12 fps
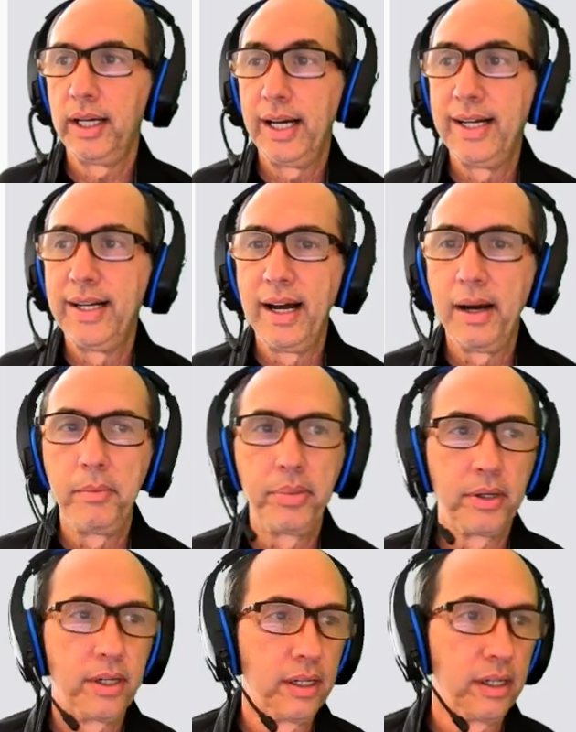a
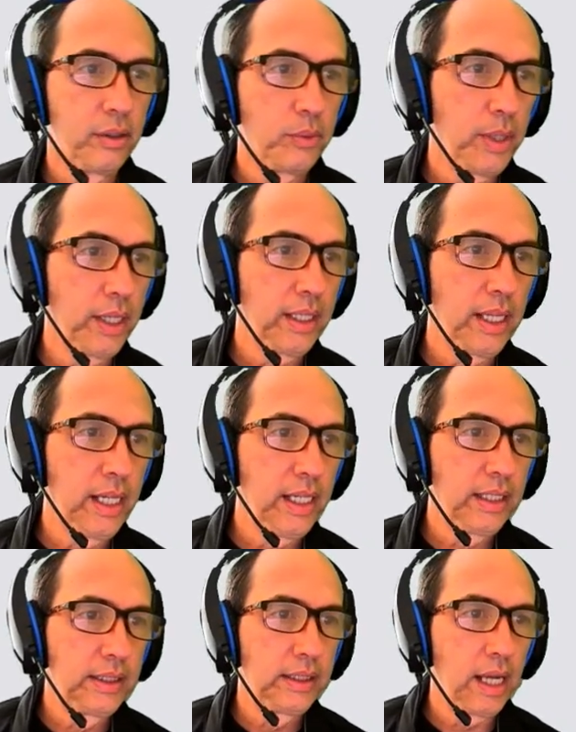number,
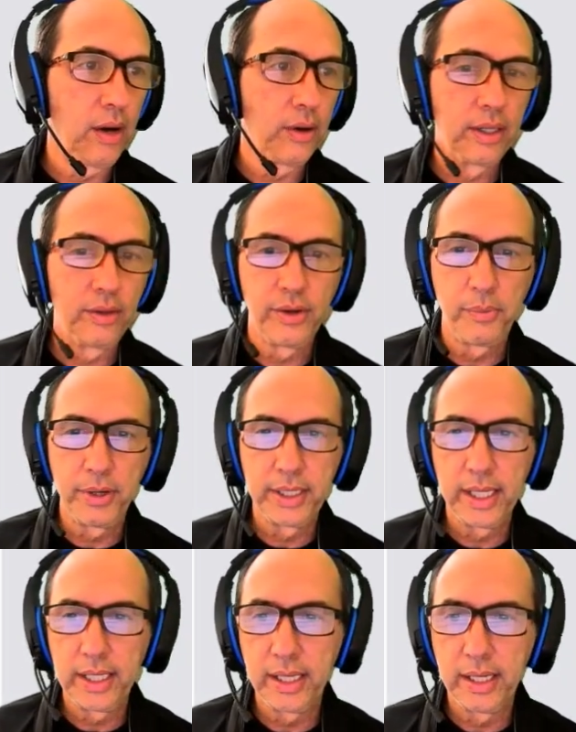how can we
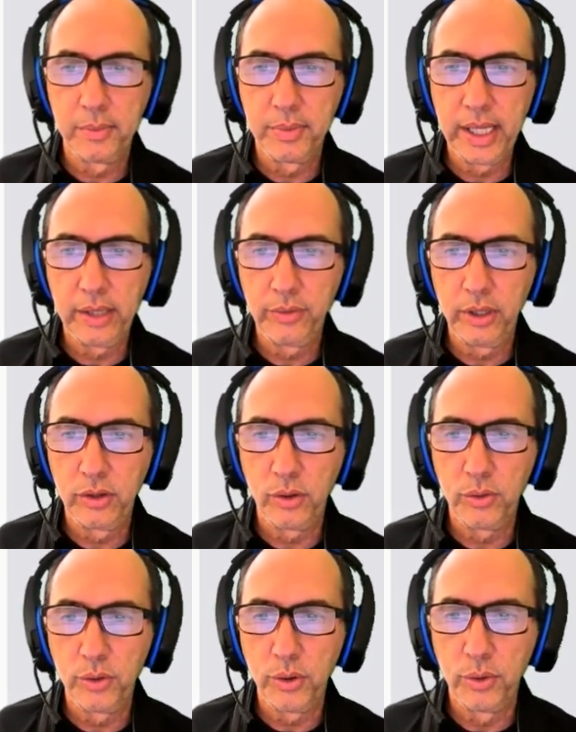represent a number that we
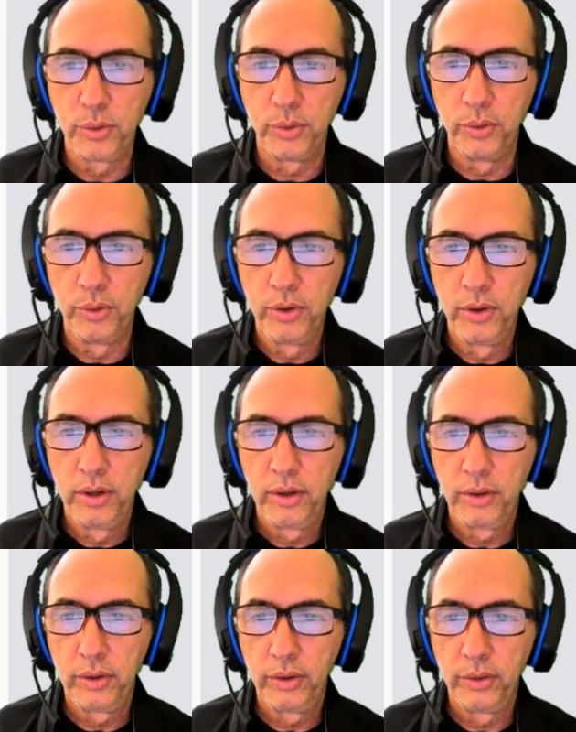don't know?
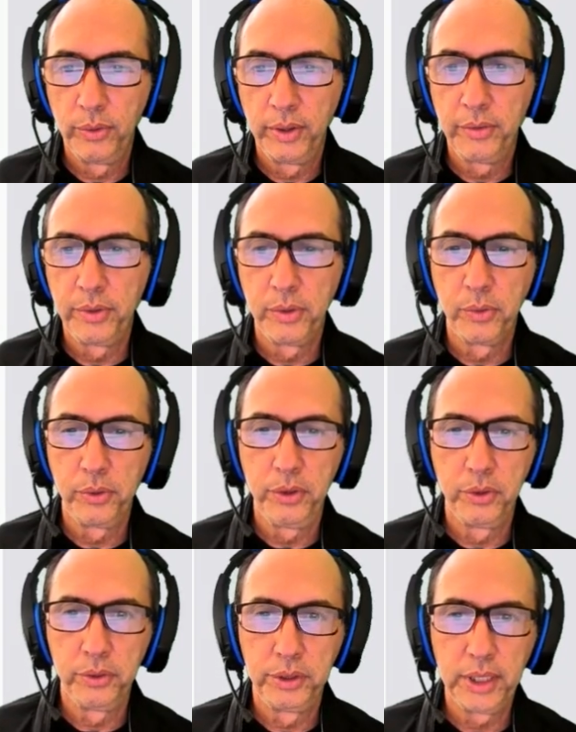We will
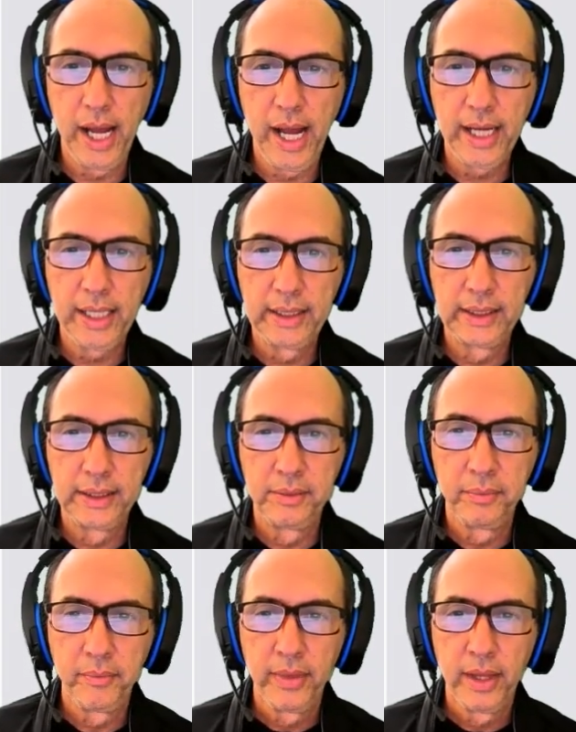use x.
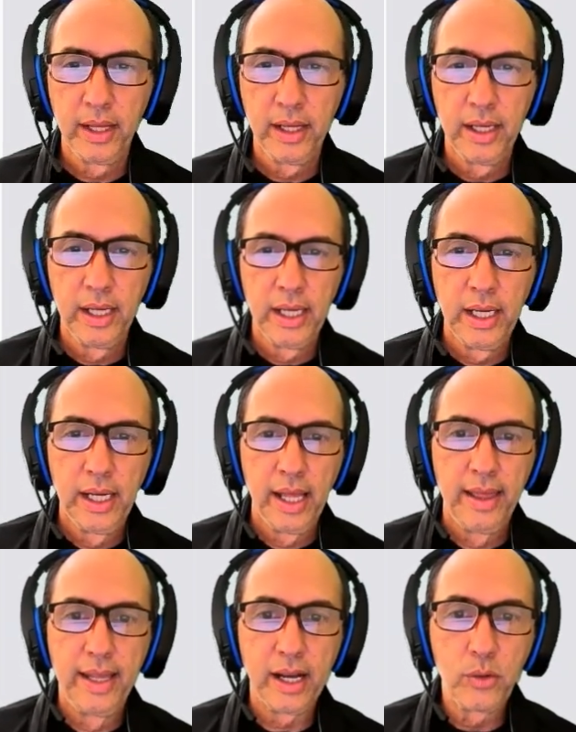
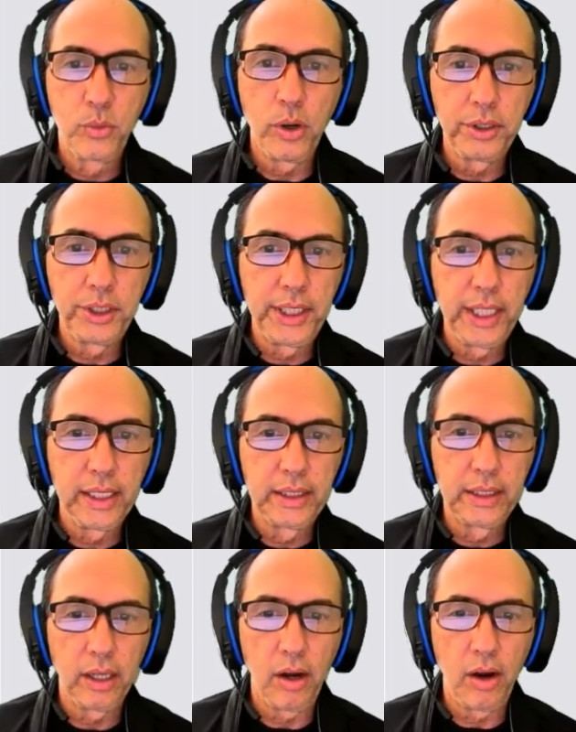The
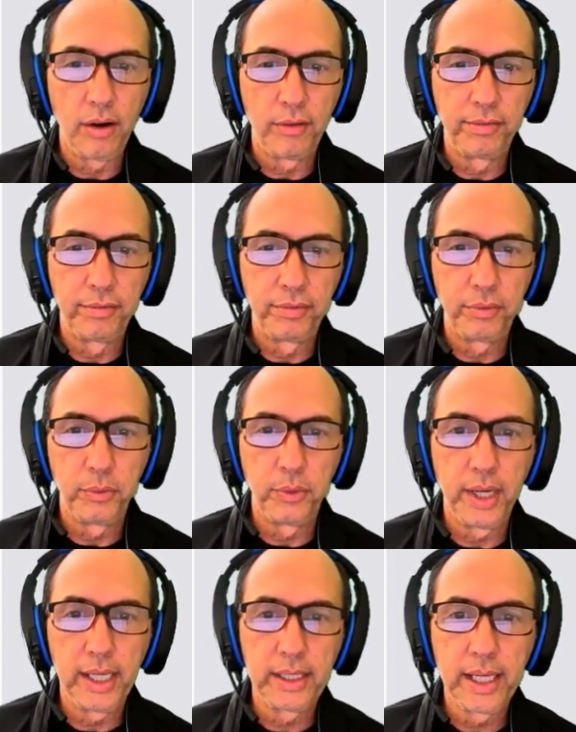quotient of
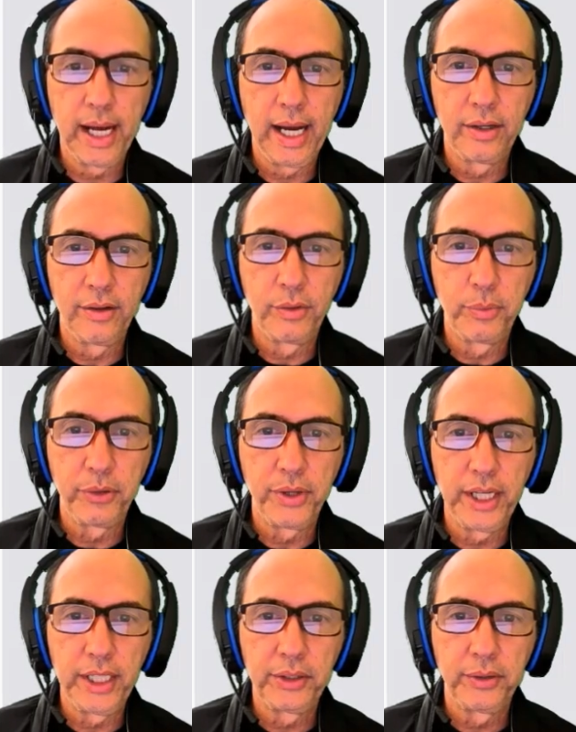what kind of
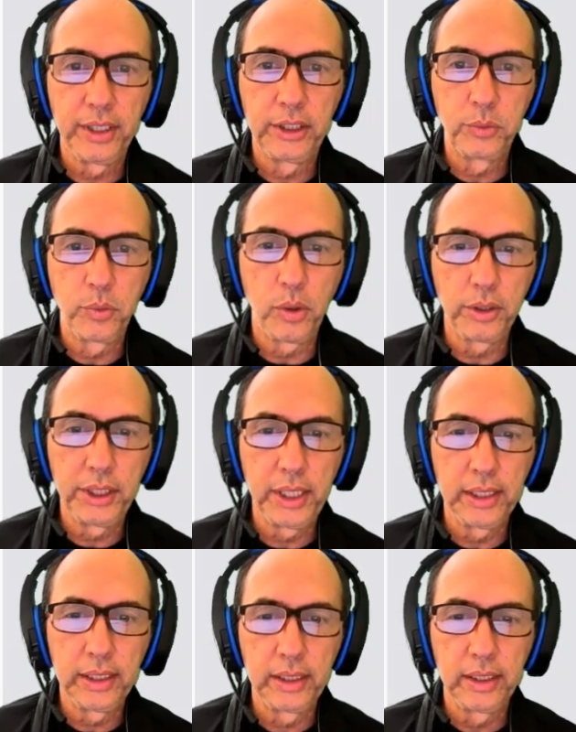operation is
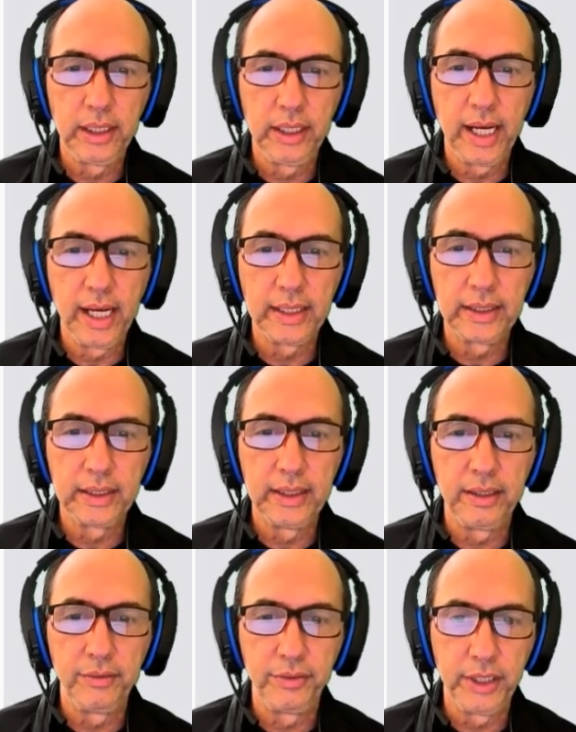quotient? Yes,
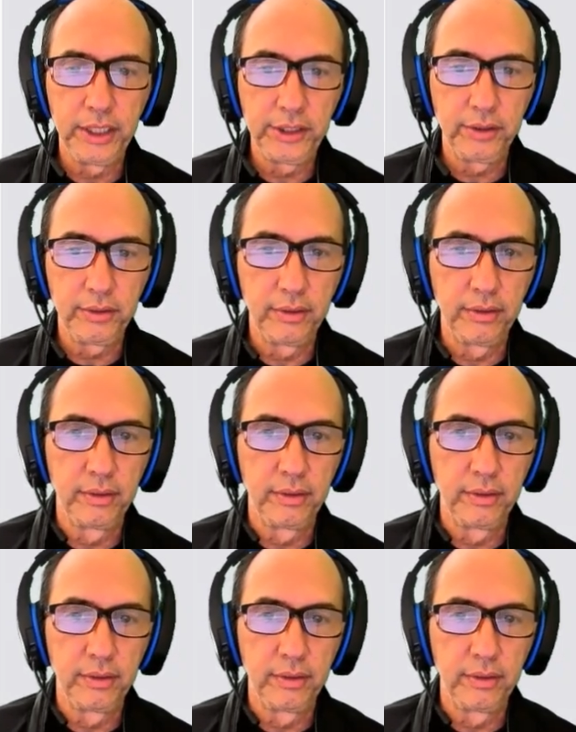division.